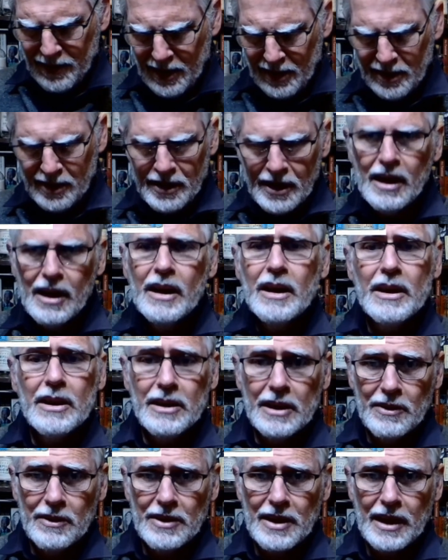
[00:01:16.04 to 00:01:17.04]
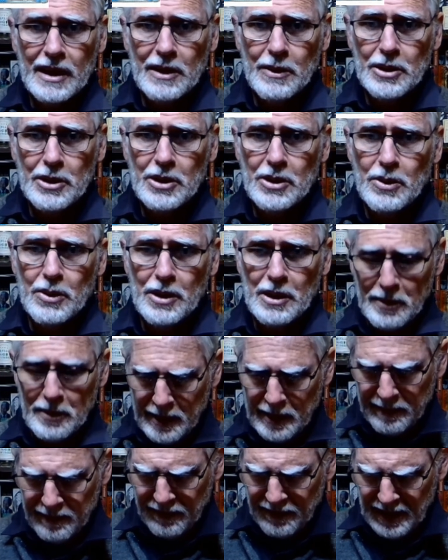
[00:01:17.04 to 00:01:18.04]
Odin. I know exactly what you're talking
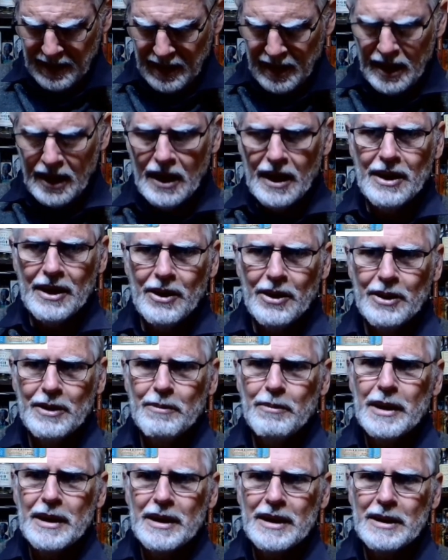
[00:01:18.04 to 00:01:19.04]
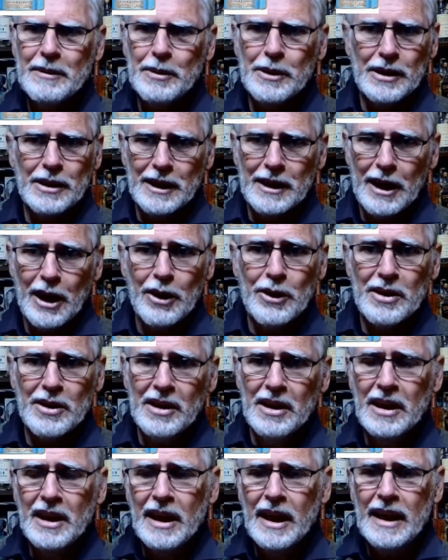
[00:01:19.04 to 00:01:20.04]
about. And Odin being typically
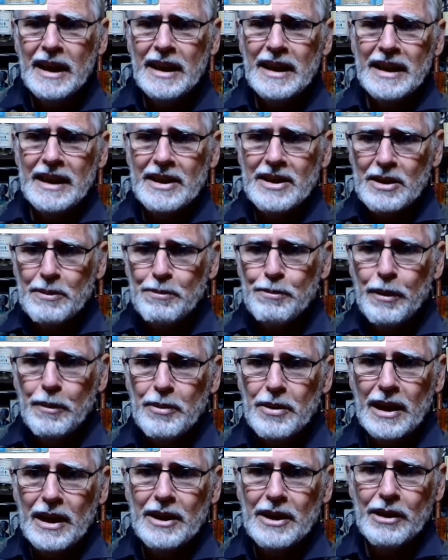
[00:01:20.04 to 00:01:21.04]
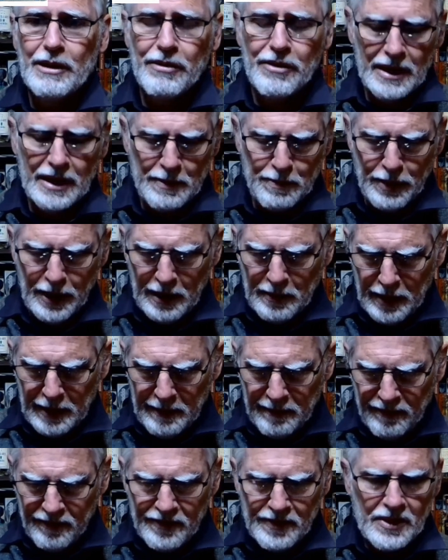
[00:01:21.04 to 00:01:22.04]
Odin needs to pop the lid off this baby.
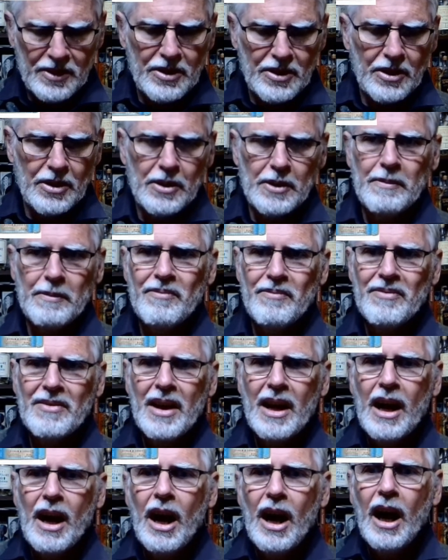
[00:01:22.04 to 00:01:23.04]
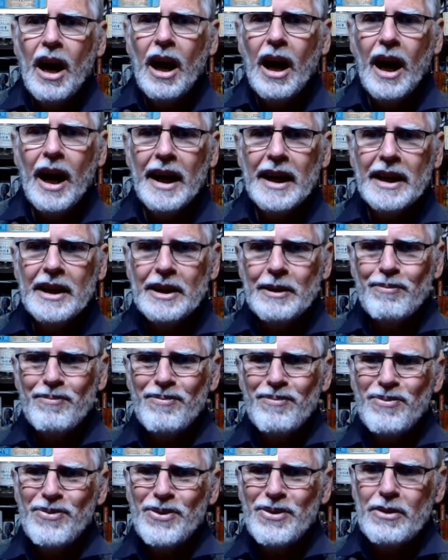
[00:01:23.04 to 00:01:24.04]
So I
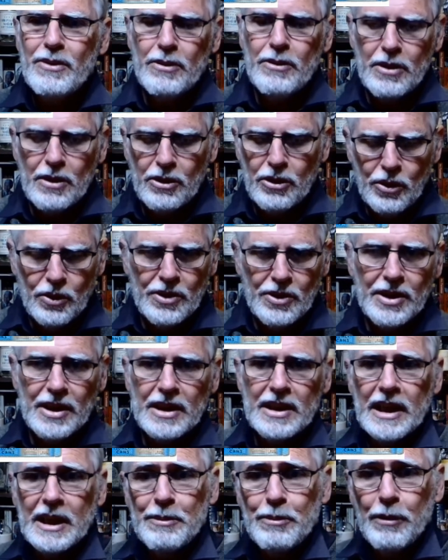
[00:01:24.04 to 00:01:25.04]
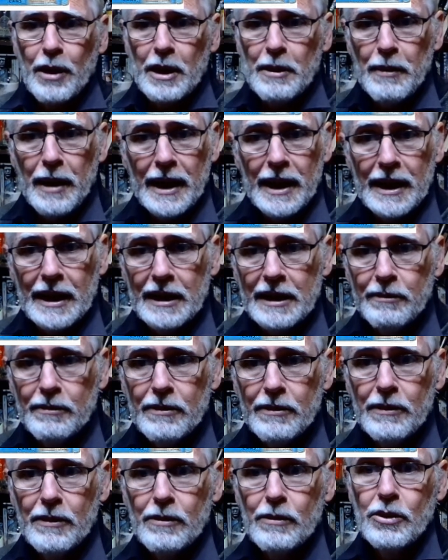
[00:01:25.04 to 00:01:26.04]
use this as my main
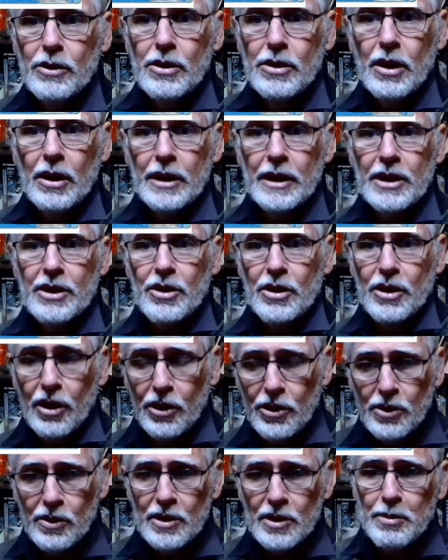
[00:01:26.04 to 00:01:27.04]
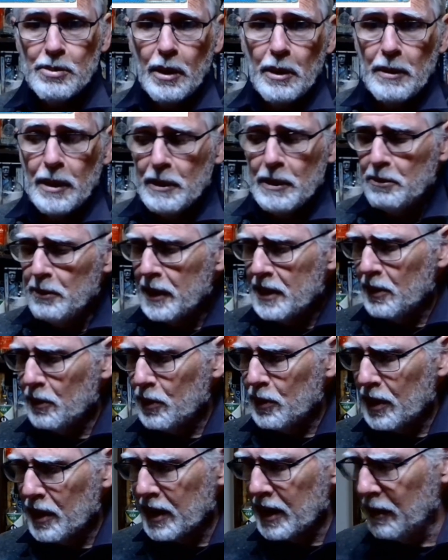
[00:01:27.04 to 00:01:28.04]
tonic to go to. It's my main mixer
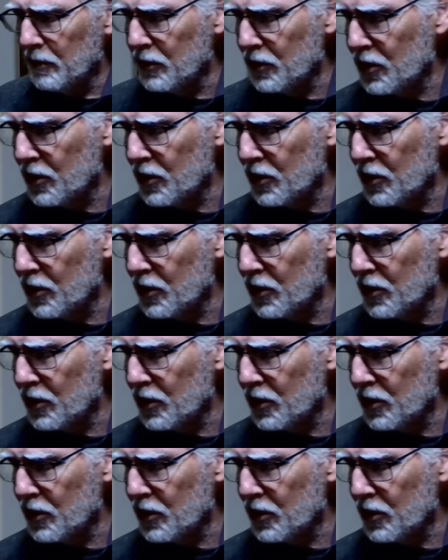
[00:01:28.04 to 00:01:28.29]
when I come